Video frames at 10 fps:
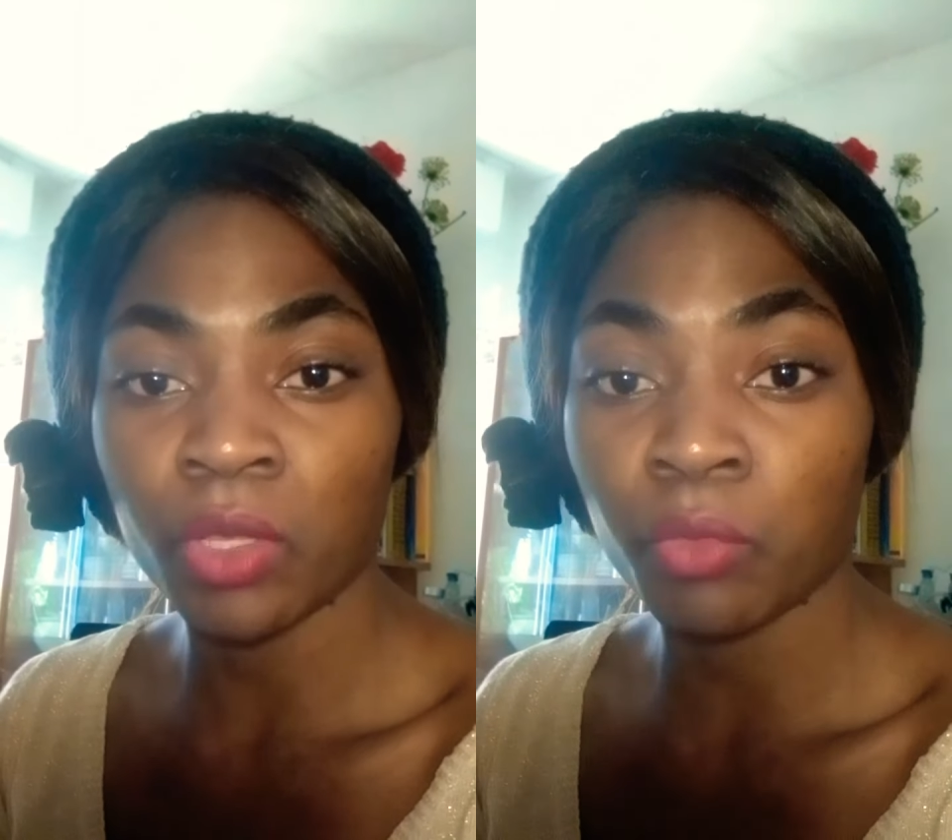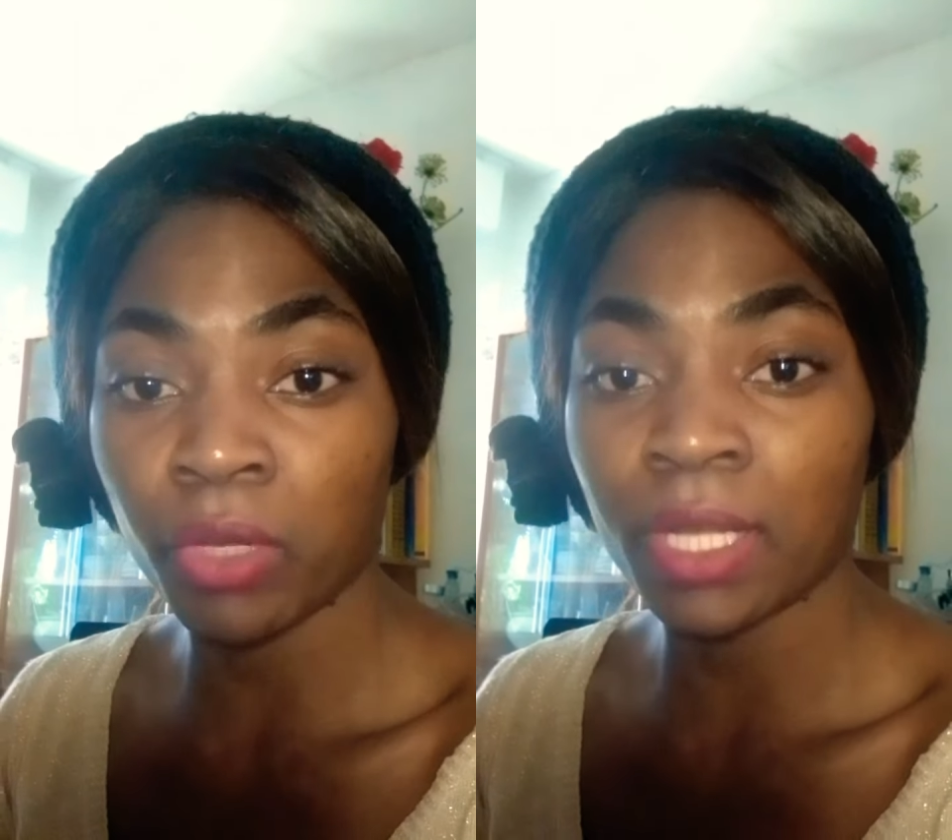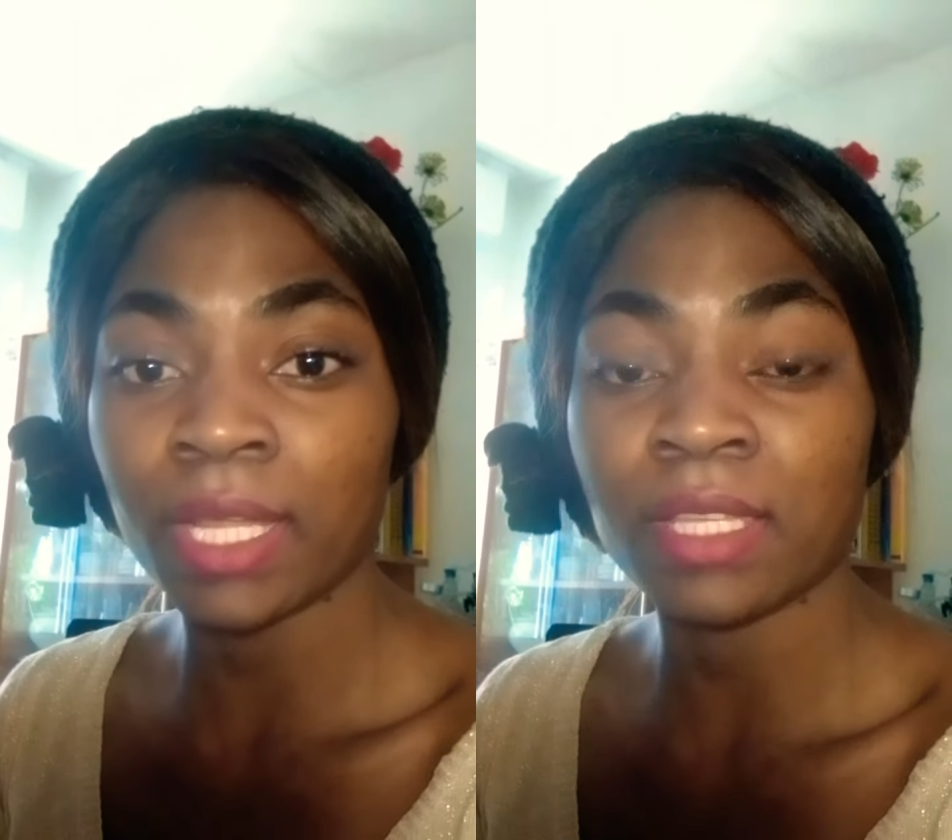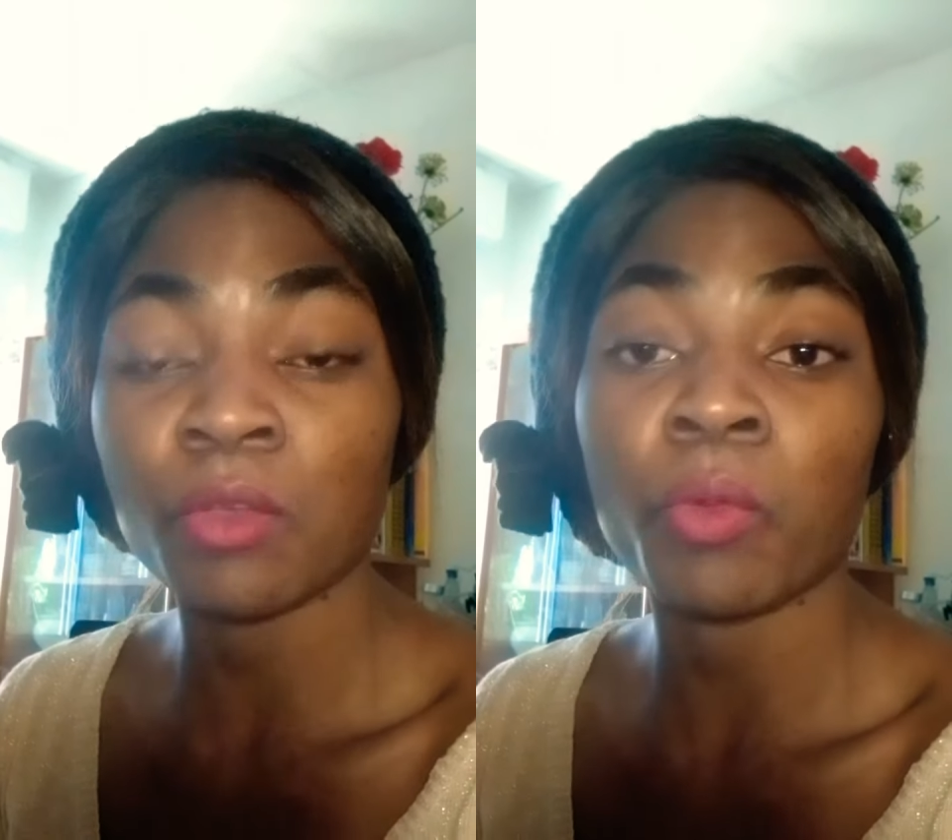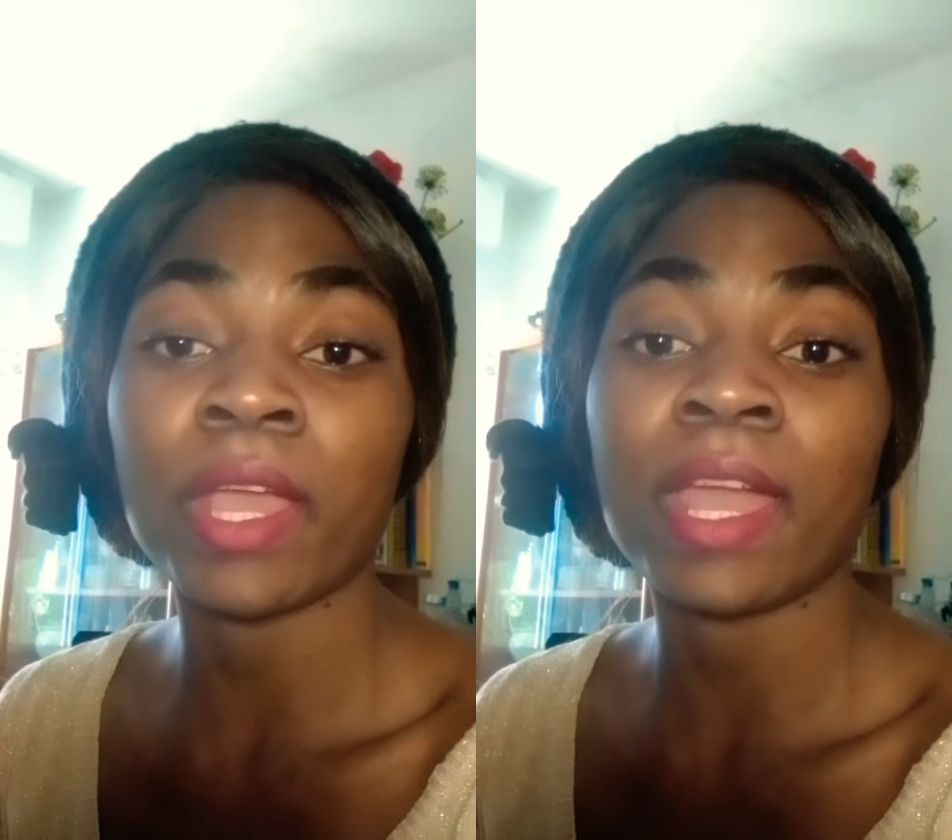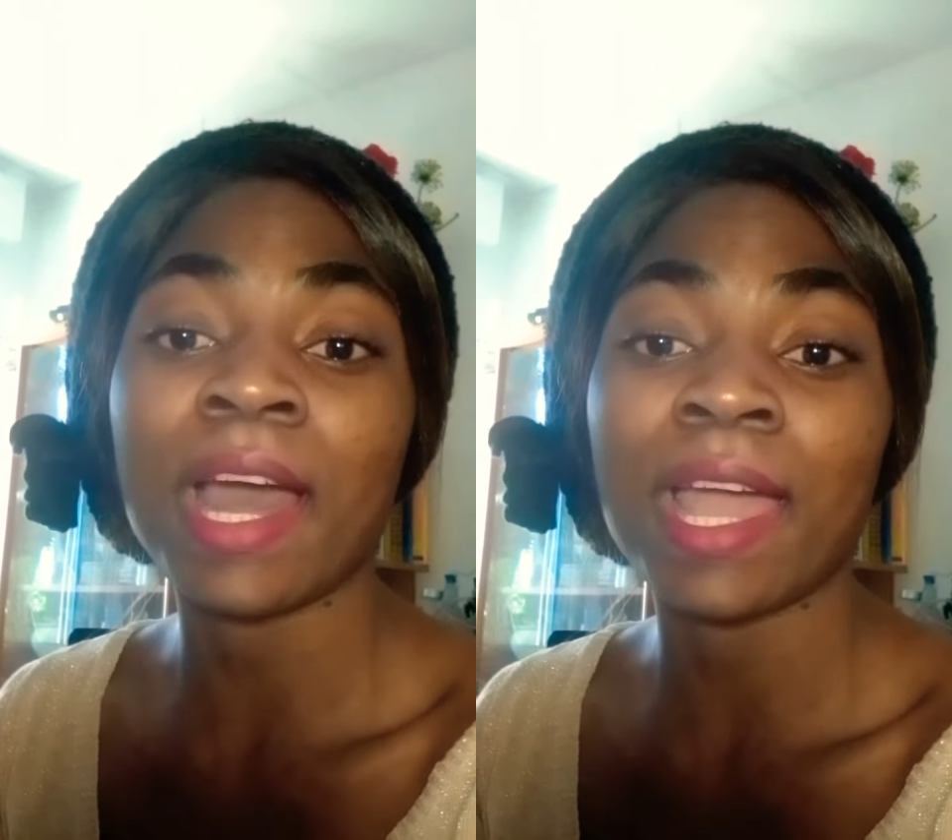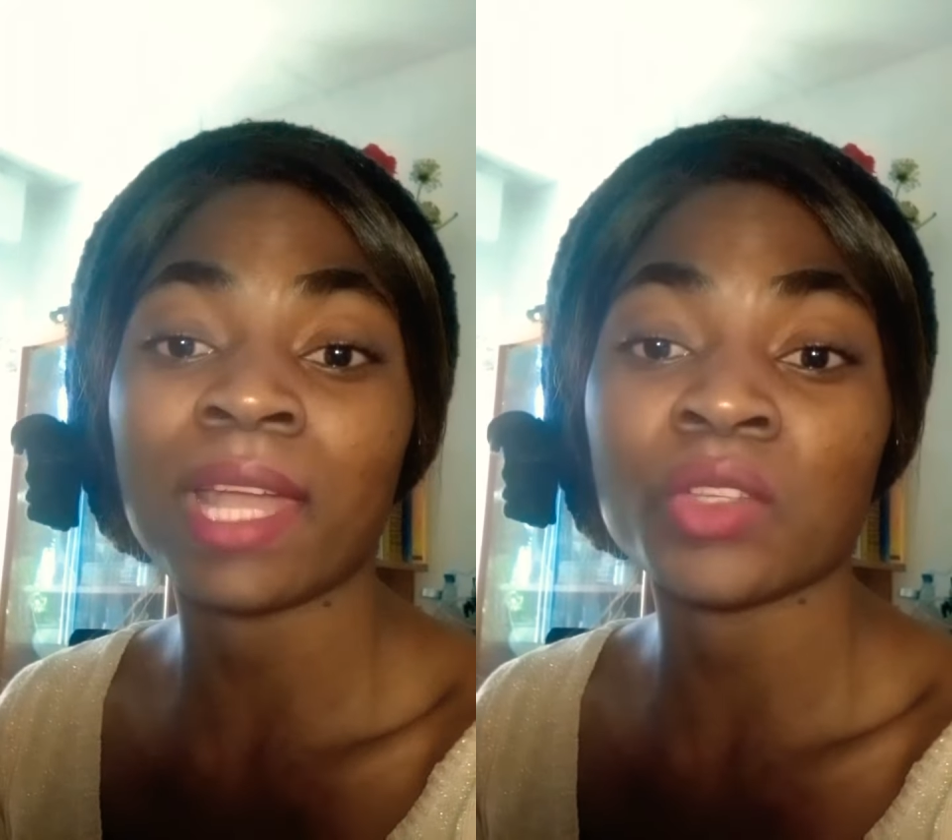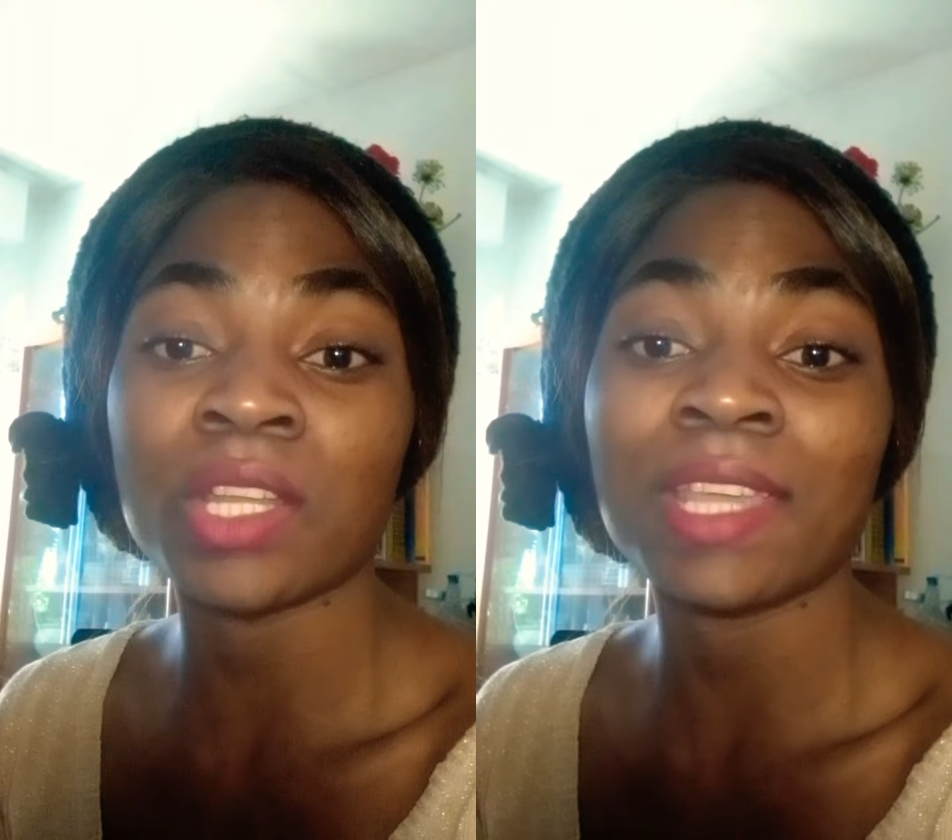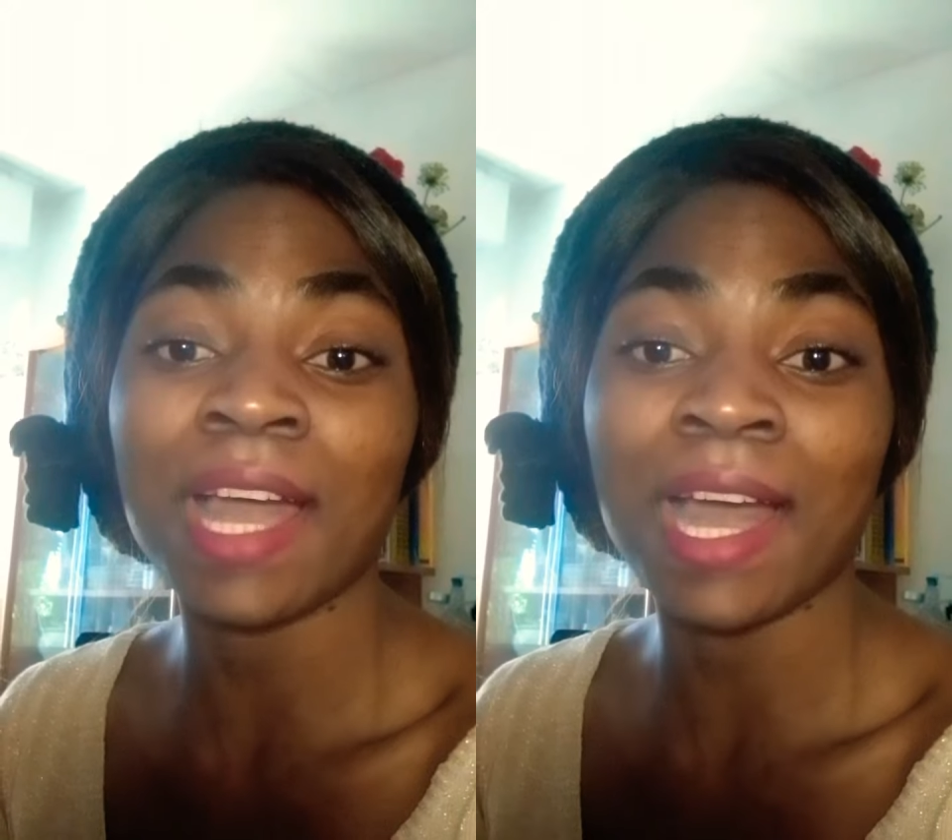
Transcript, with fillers: a green letter where i actually